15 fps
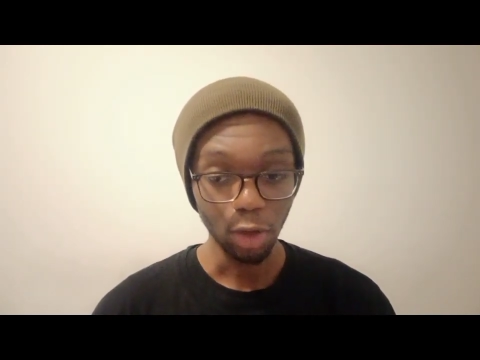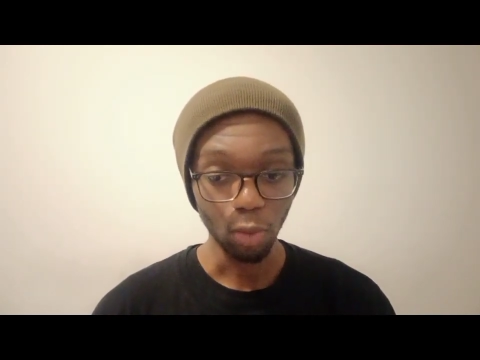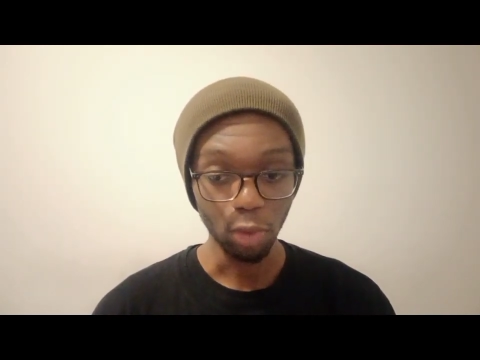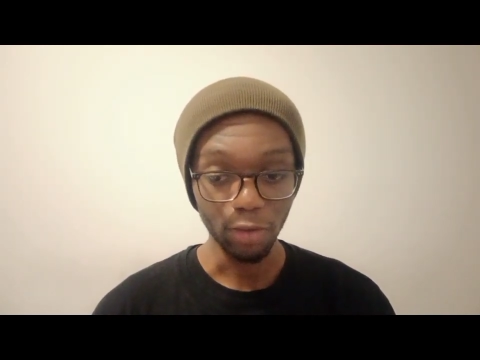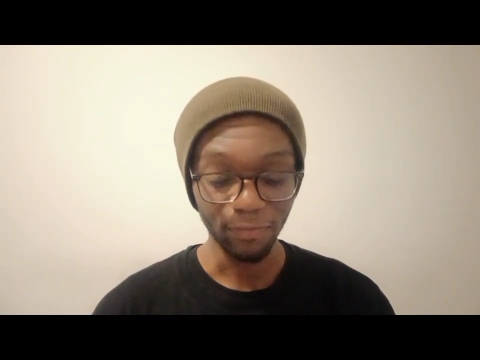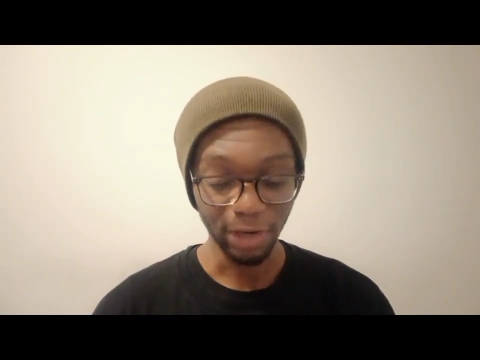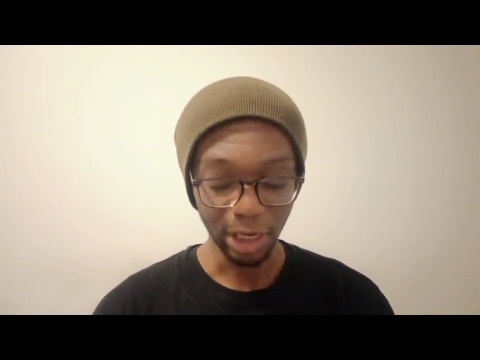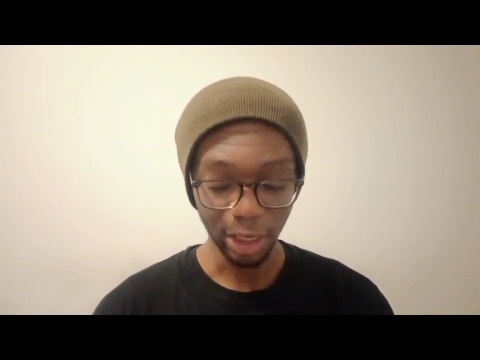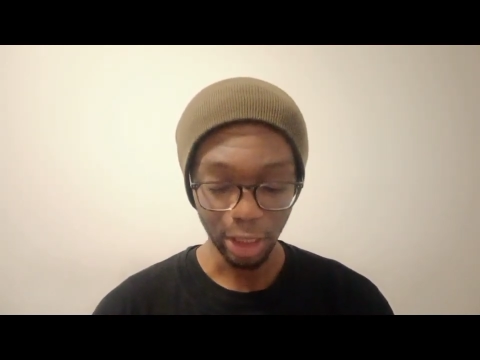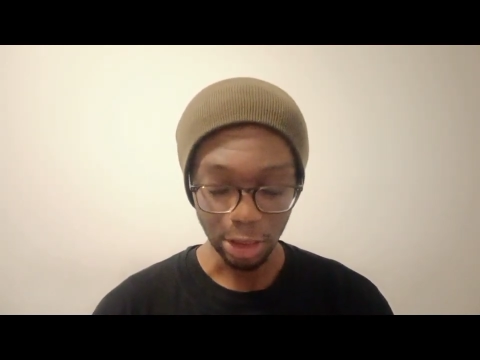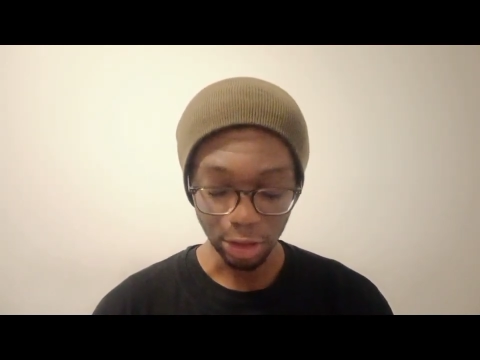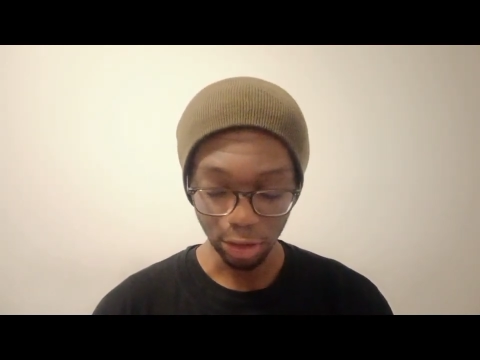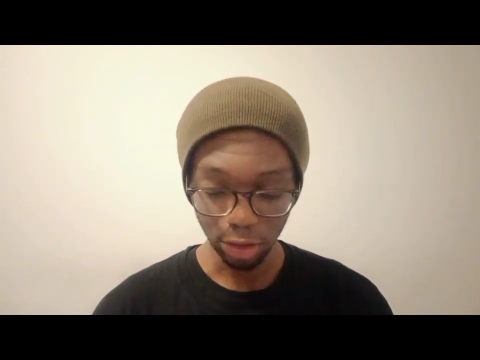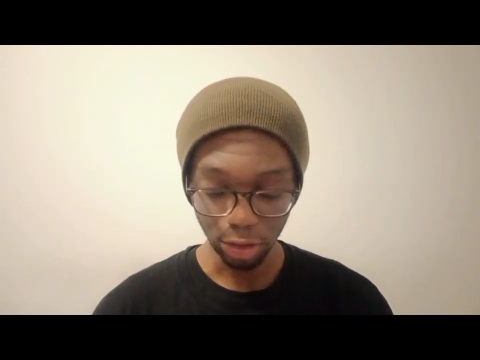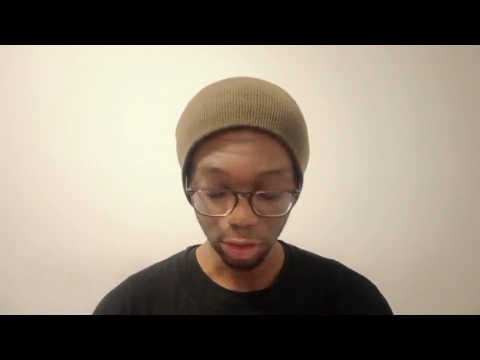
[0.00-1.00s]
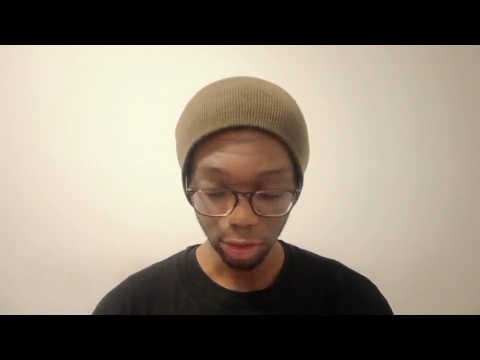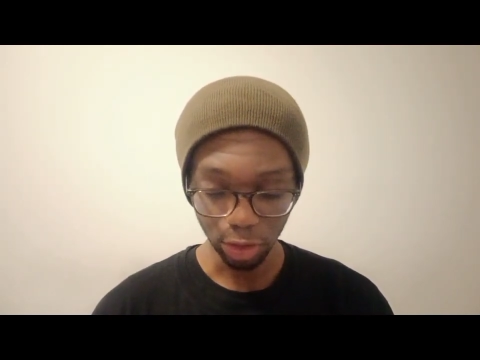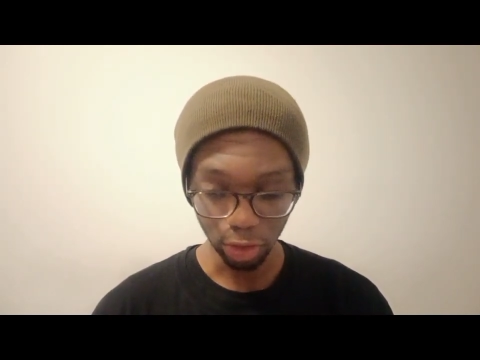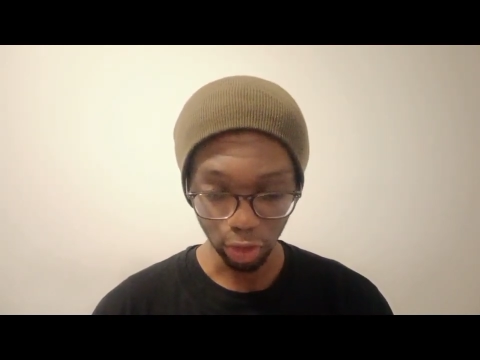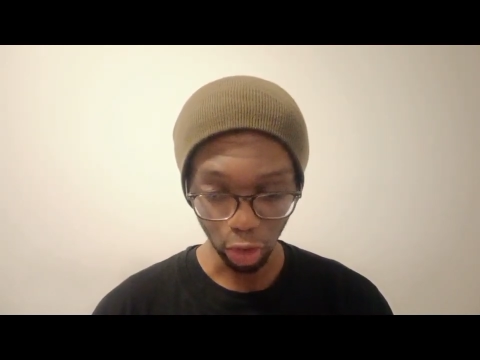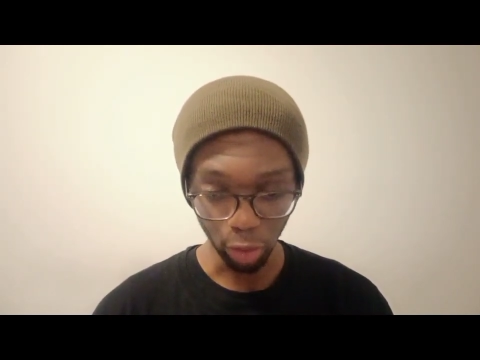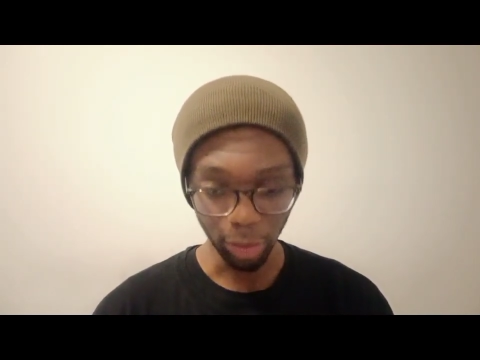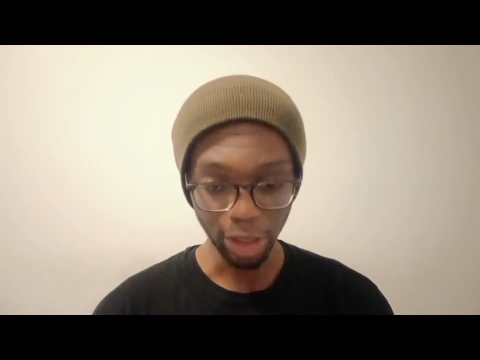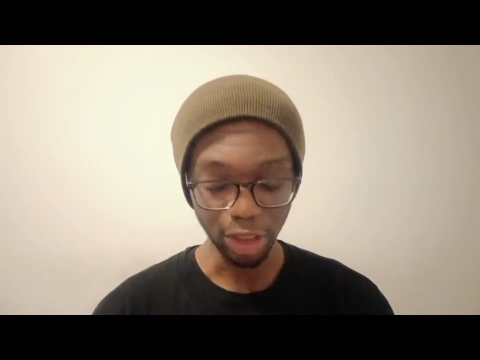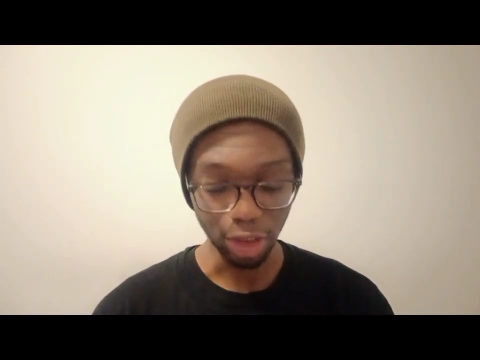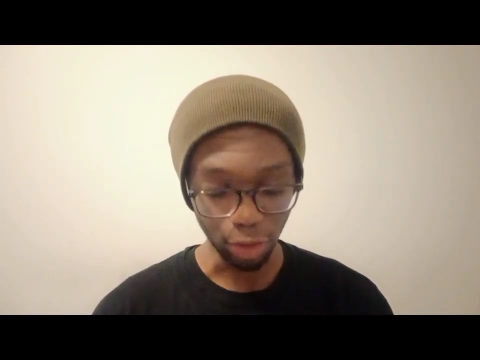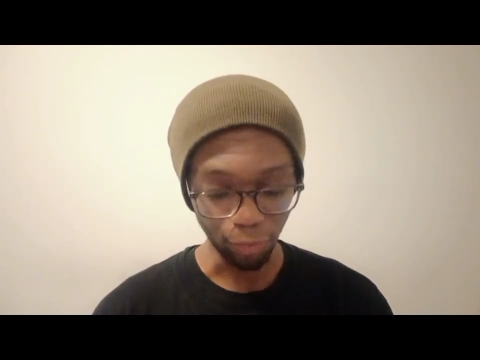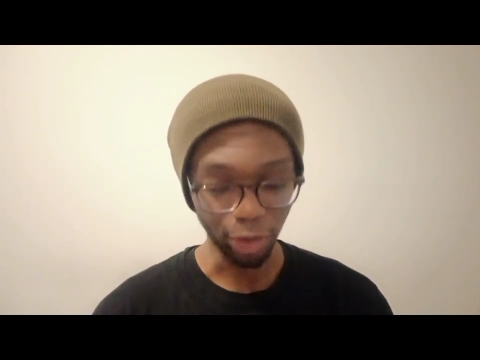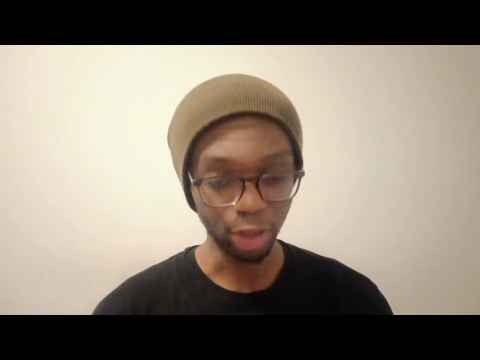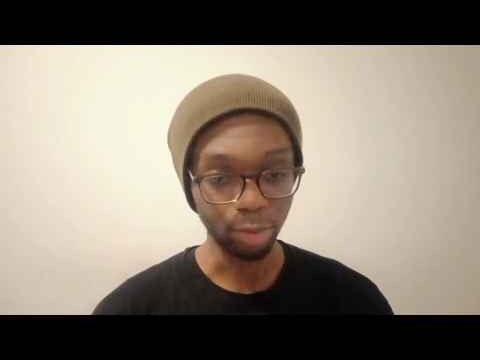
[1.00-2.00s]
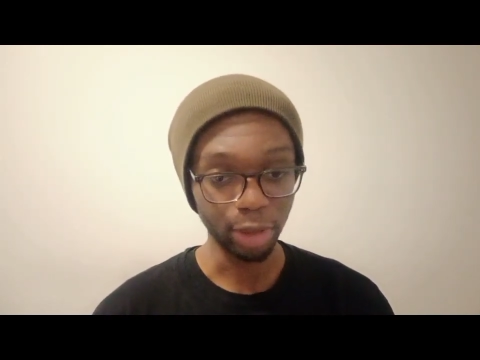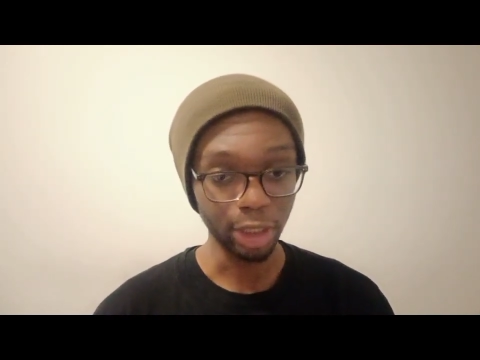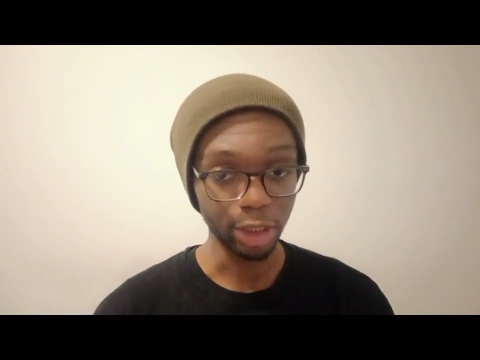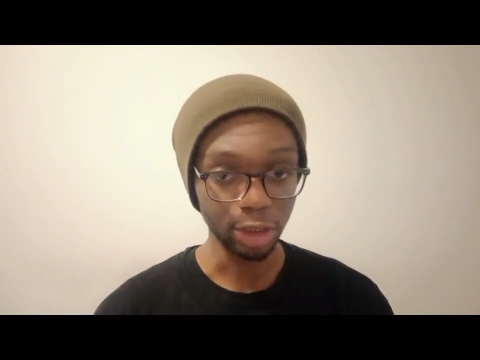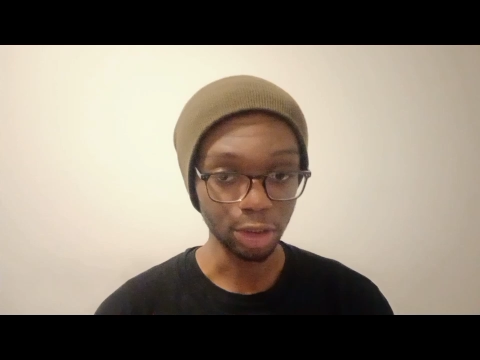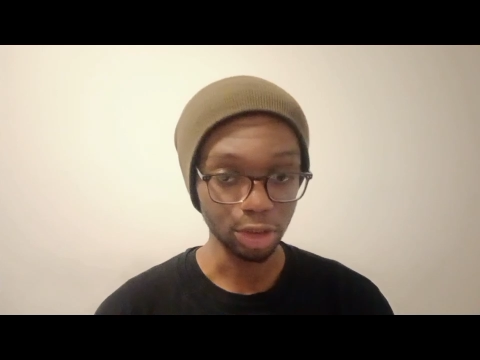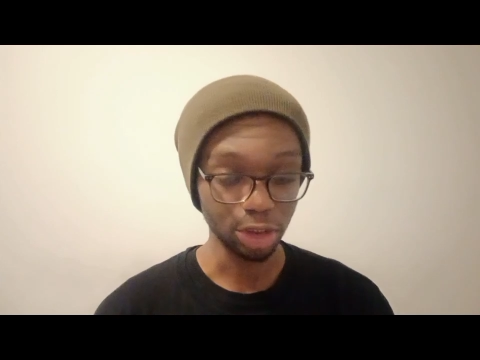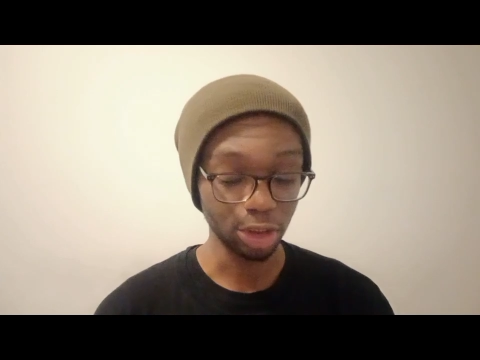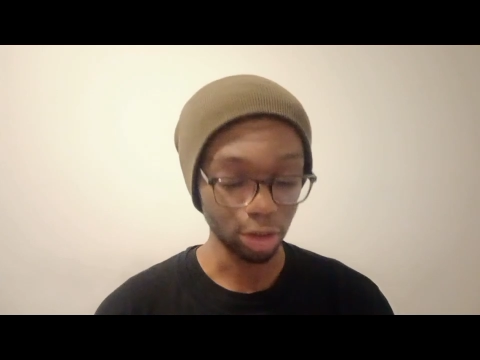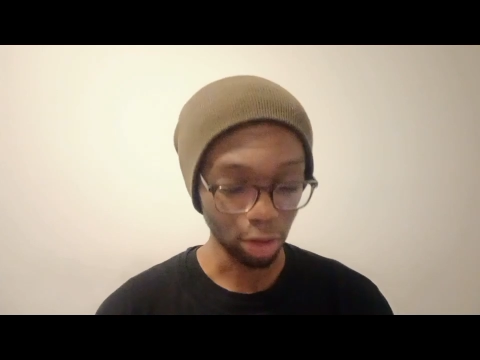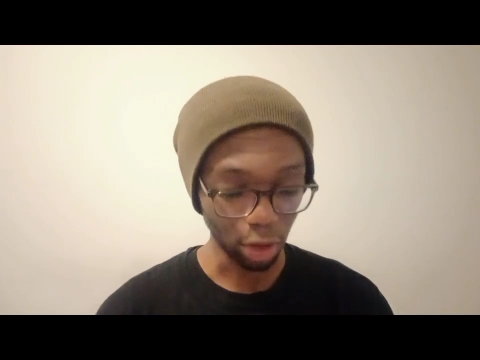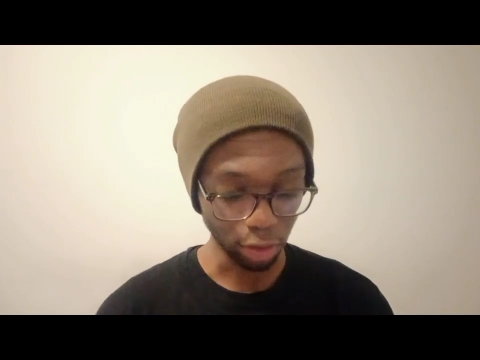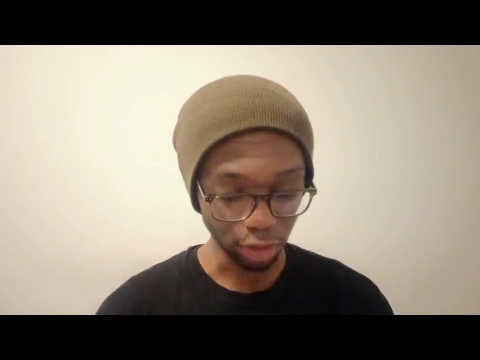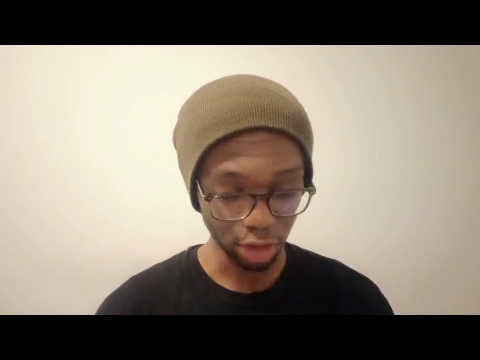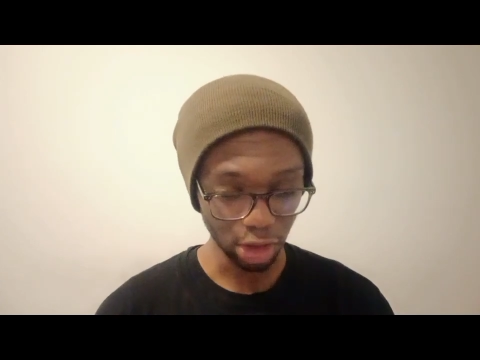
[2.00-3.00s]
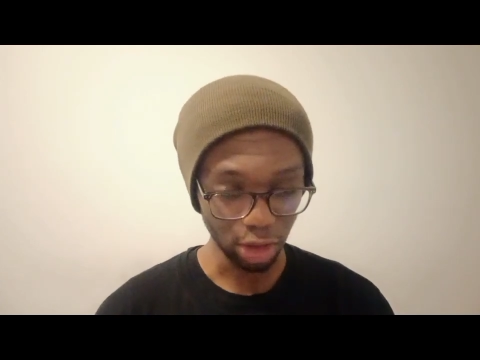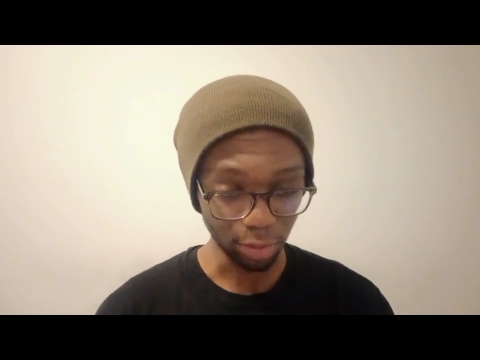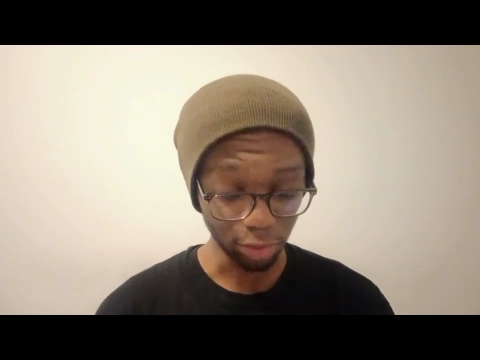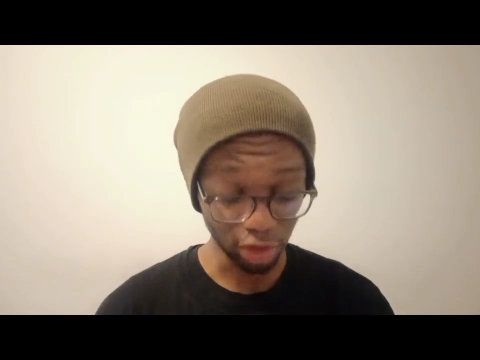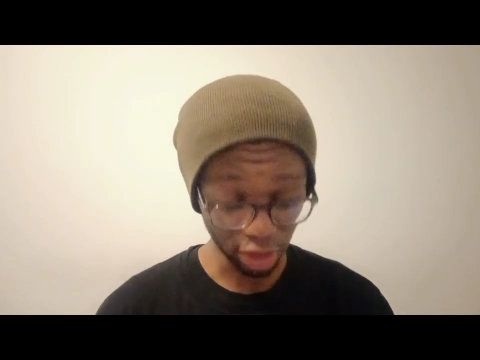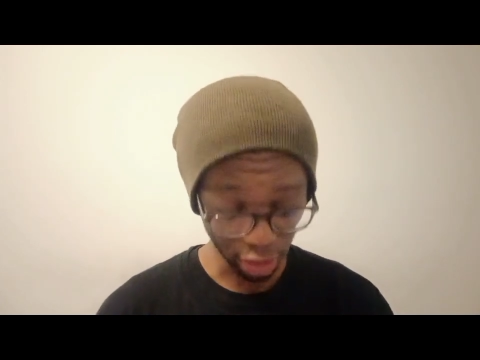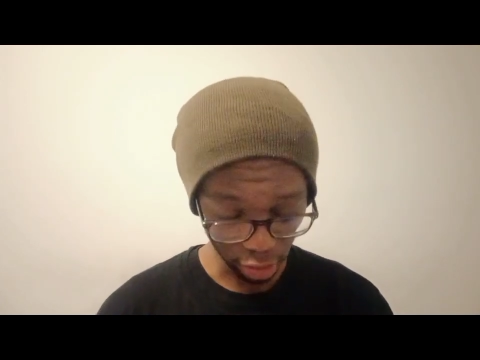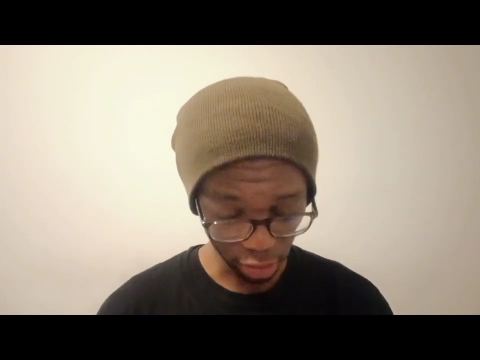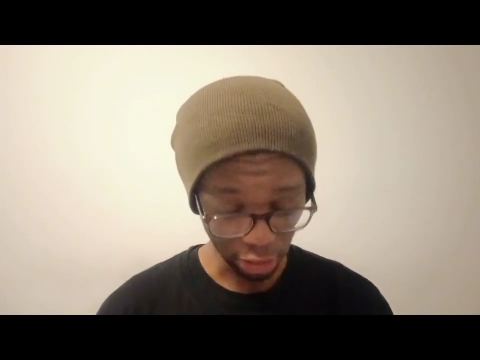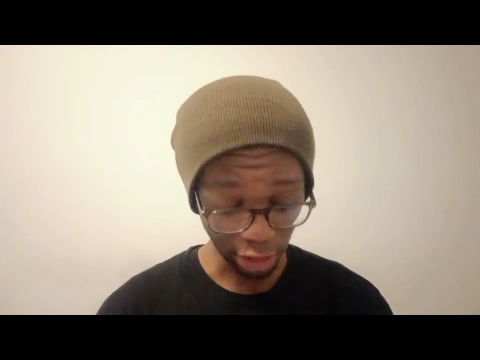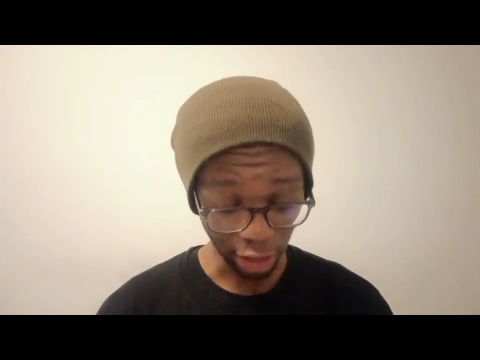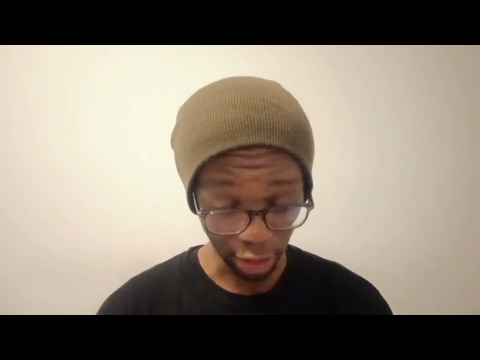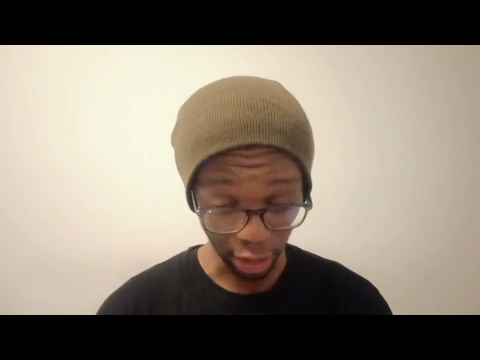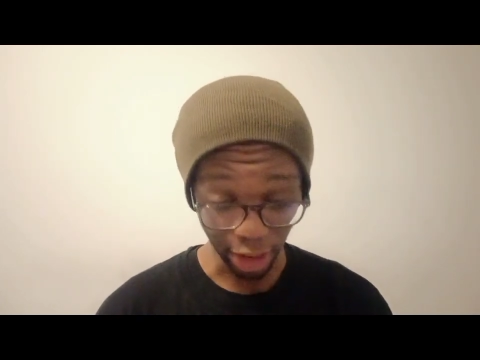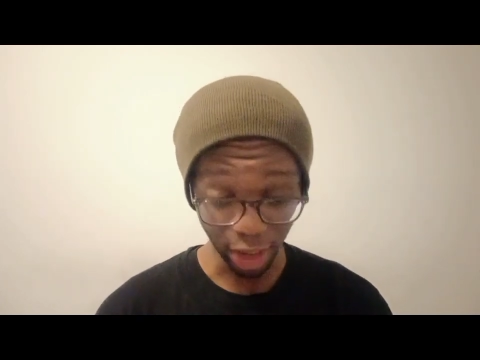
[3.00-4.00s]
We've had so many great players in our team since then,